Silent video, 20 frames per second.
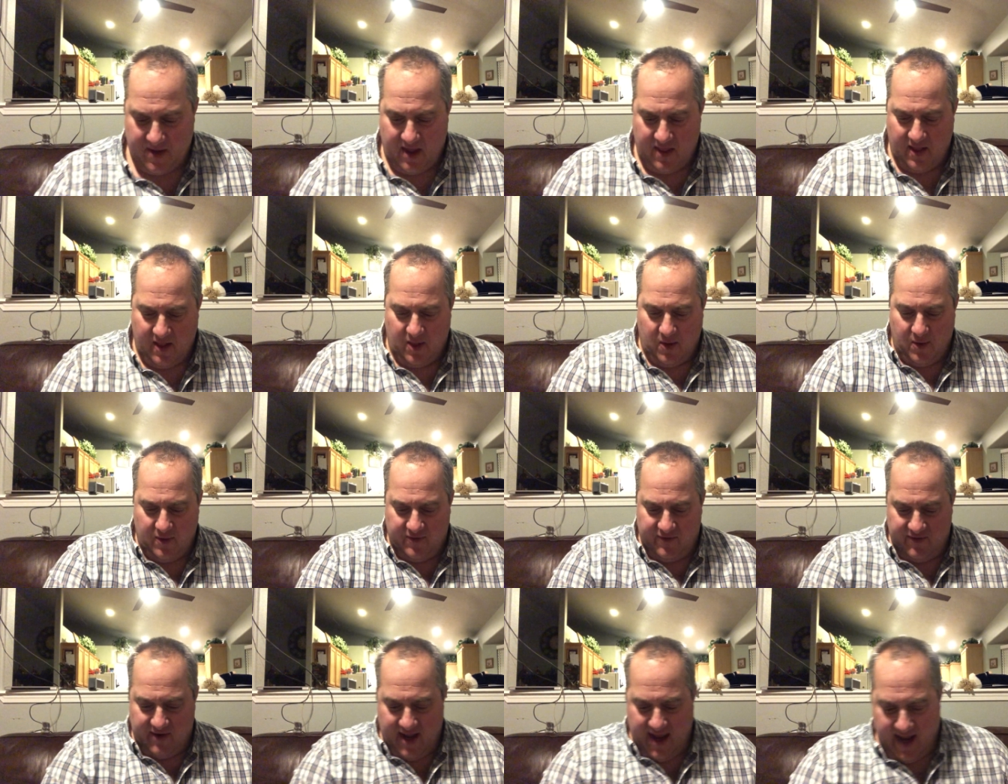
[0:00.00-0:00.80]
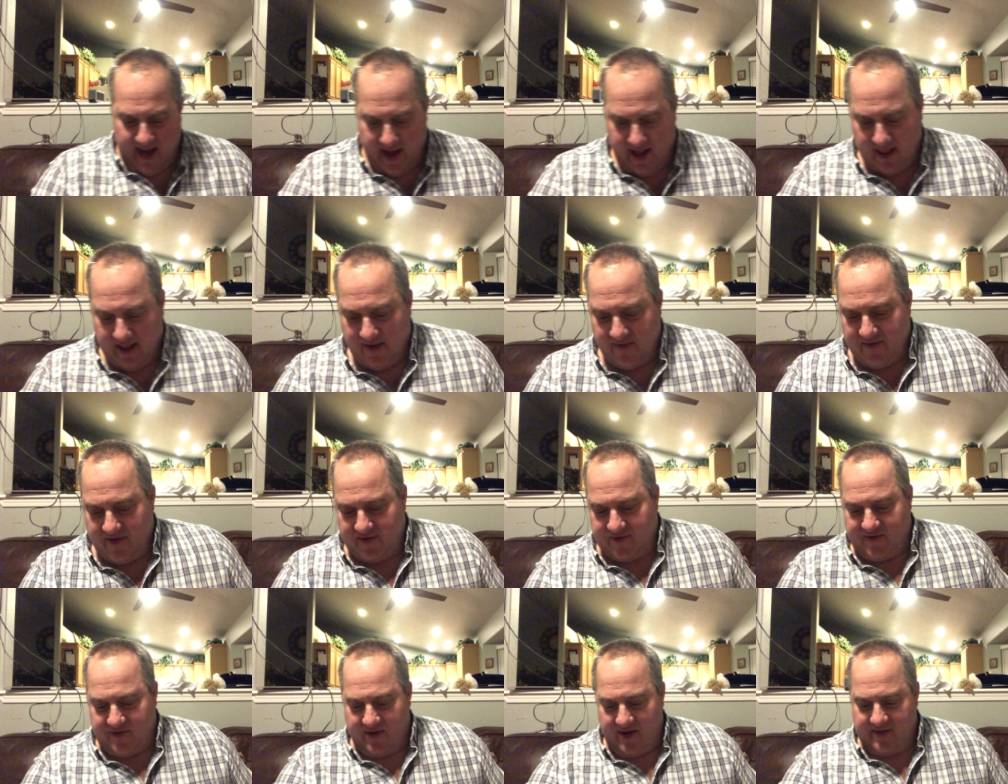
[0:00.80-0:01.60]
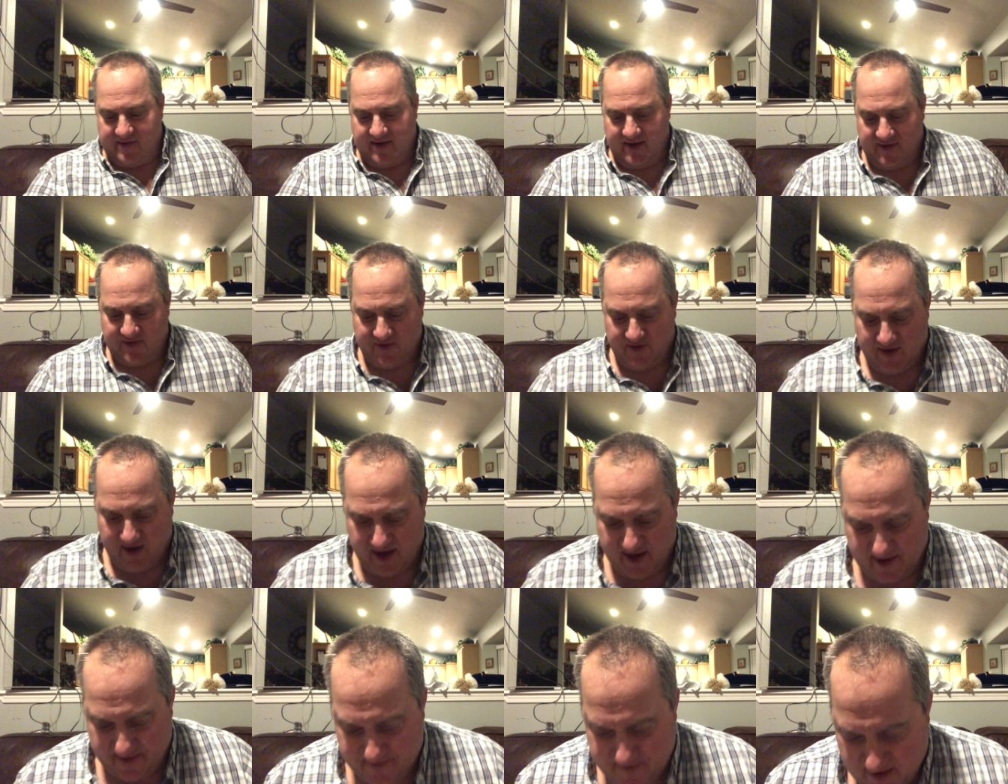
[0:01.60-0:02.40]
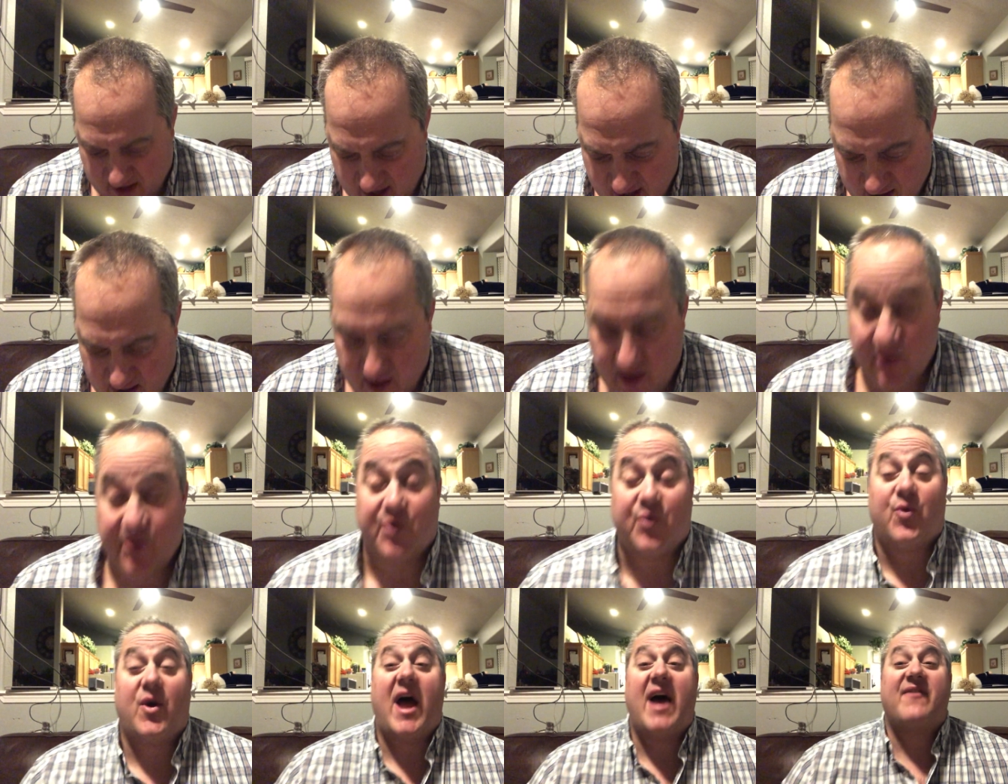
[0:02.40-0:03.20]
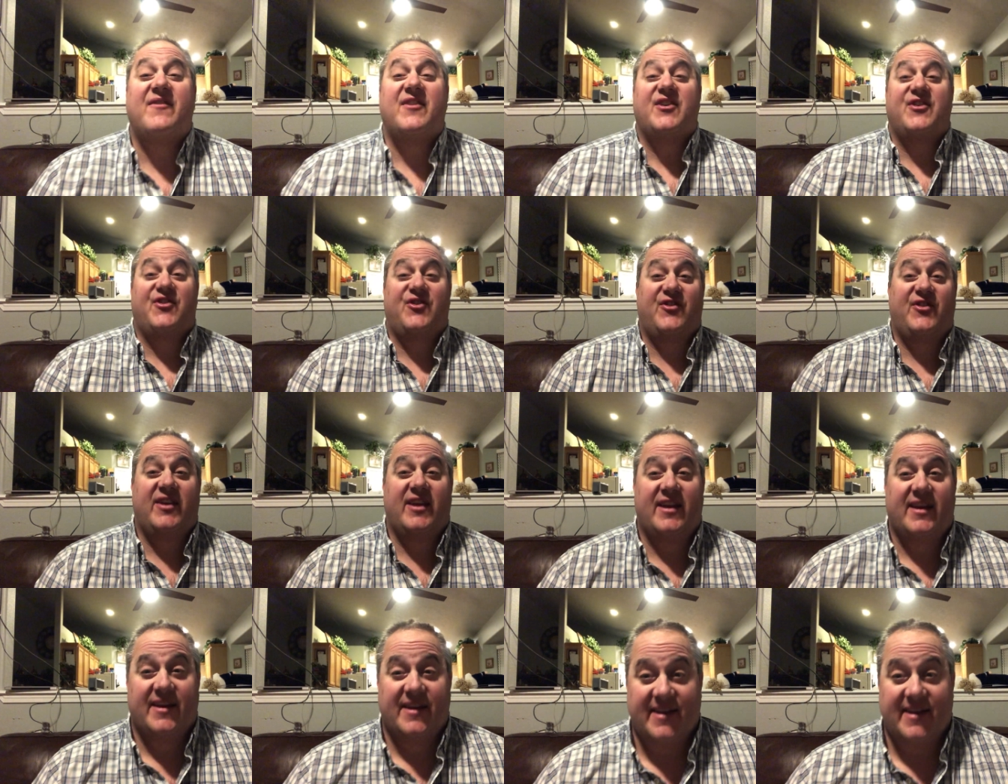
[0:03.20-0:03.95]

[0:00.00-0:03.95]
on the Lord's day. I love this translation right here. I was ravished.